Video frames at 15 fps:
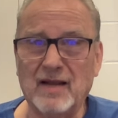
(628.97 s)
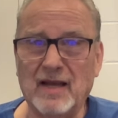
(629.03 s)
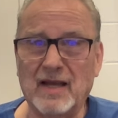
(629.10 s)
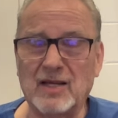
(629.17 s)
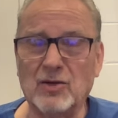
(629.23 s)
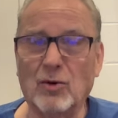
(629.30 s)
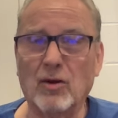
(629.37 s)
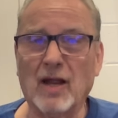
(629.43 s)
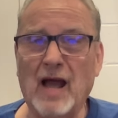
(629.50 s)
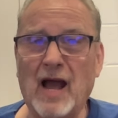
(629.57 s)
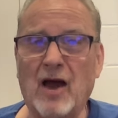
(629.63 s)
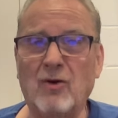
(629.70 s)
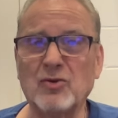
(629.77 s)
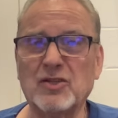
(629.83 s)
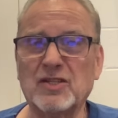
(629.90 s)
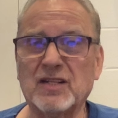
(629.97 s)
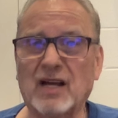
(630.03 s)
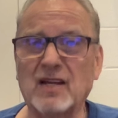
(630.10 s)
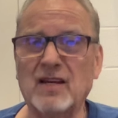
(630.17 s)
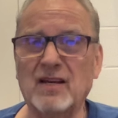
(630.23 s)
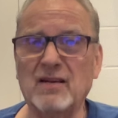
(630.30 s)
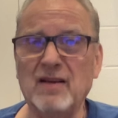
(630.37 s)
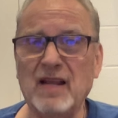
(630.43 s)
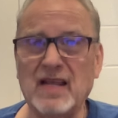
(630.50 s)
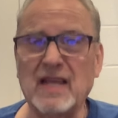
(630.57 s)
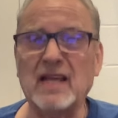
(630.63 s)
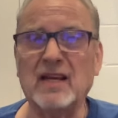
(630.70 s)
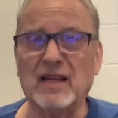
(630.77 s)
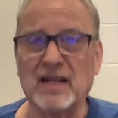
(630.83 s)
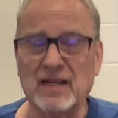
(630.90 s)
and to allow sudden
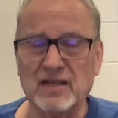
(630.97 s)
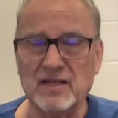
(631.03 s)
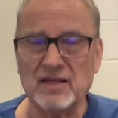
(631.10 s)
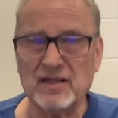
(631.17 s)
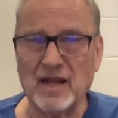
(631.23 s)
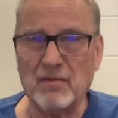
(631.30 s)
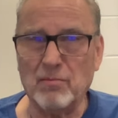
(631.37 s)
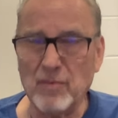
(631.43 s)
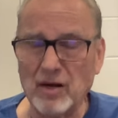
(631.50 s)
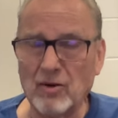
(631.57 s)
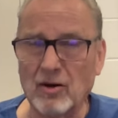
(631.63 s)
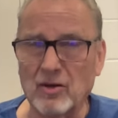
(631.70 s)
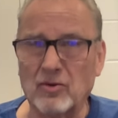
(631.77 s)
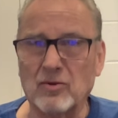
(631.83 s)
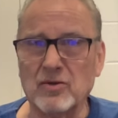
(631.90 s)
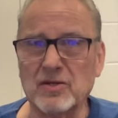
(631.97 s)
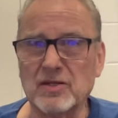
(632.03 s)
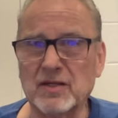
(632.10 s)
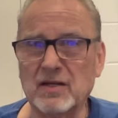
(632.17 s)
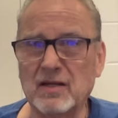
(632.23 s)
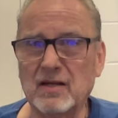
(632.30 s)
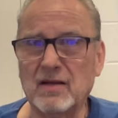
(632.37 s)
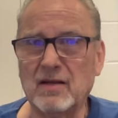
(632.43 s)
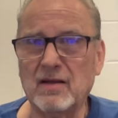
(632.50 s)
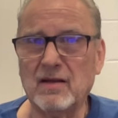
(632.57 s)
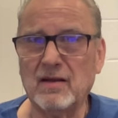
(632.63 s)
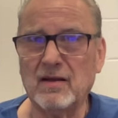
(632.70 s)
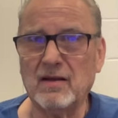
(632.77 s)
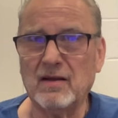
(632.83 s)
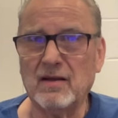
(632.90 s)
healings and miracles
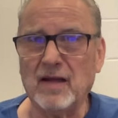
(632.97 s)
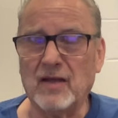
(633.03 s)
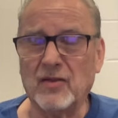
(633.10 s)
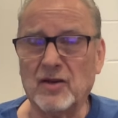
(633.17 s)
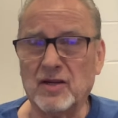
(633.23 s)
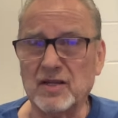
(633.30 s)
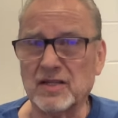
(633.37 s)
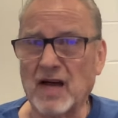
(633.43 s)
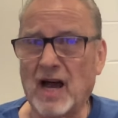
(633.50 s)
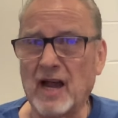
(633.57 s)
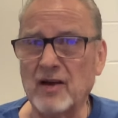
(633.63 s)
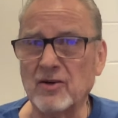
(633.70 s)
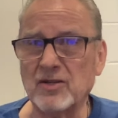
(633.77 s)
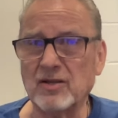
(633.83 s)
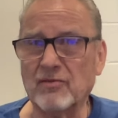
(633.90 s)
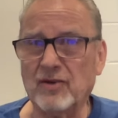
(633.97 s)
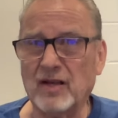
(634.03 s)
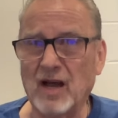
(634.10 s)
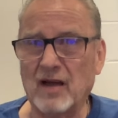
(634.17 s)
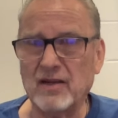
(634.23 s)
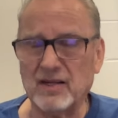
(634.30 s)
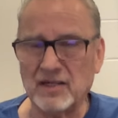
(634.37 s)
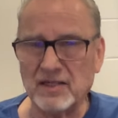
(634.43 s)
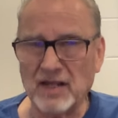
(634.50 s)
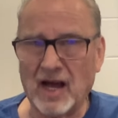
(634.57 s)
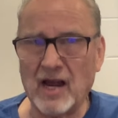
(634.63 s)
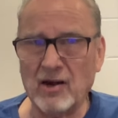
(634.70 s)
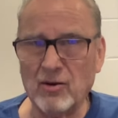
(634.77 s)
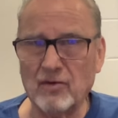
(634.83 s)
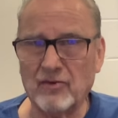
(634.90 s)
and the desires of God,
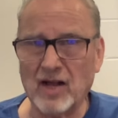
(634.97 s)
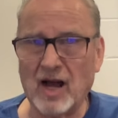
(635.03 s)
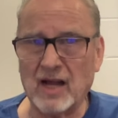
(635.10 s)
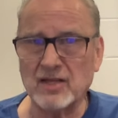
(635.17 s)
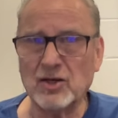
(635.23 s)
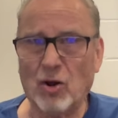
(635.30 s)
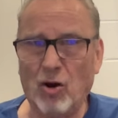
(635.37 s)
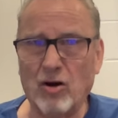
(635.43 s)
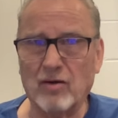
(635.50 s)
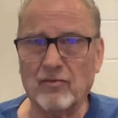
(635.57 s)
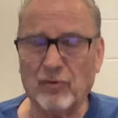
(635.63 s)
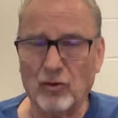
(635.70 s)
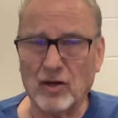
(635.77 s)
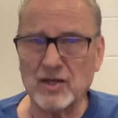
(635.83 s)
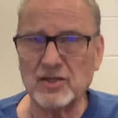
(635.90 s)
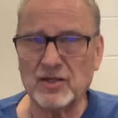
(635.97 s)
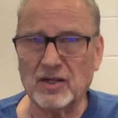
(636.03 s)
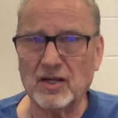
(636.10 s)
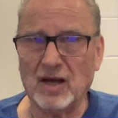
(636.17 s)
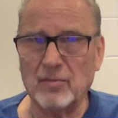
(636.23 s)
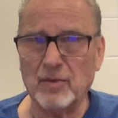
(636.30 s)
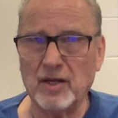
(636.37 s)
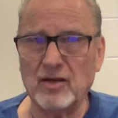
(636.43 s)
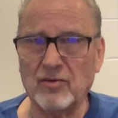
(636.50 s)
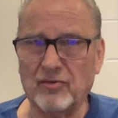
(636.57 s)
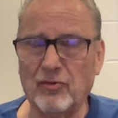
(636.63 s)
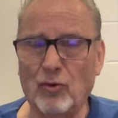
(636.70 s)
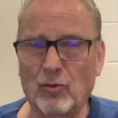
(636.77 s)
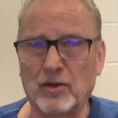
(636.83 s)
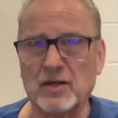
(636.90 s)
desire of God's heart for us to come into
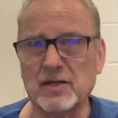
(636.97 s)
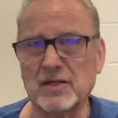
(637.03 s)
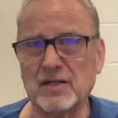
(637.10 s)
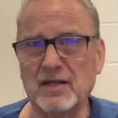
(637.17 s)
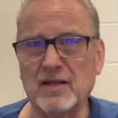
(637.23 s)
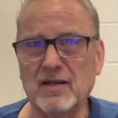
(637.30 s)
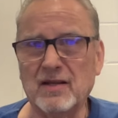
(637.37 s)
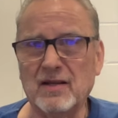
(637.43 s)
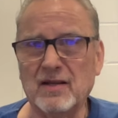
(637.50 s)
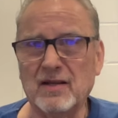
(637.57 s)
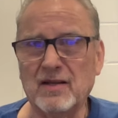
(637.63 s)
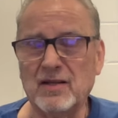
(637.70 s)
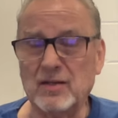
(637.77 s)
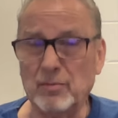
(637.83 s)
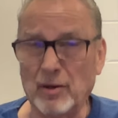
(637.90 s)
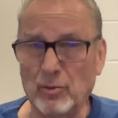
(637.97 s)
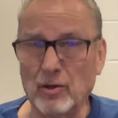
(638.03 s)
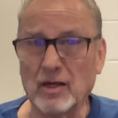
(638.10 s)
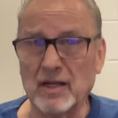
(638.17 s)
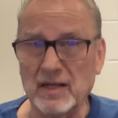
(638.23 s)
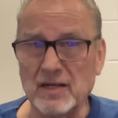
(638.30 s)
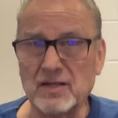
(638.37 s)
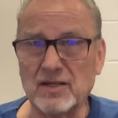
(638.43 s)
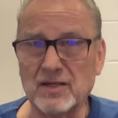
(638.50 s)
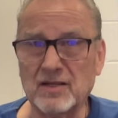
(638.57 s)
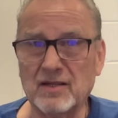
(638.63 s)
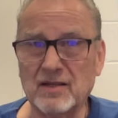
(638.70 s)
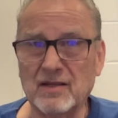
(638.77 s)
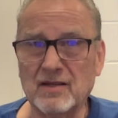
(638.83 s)
fullness to be released.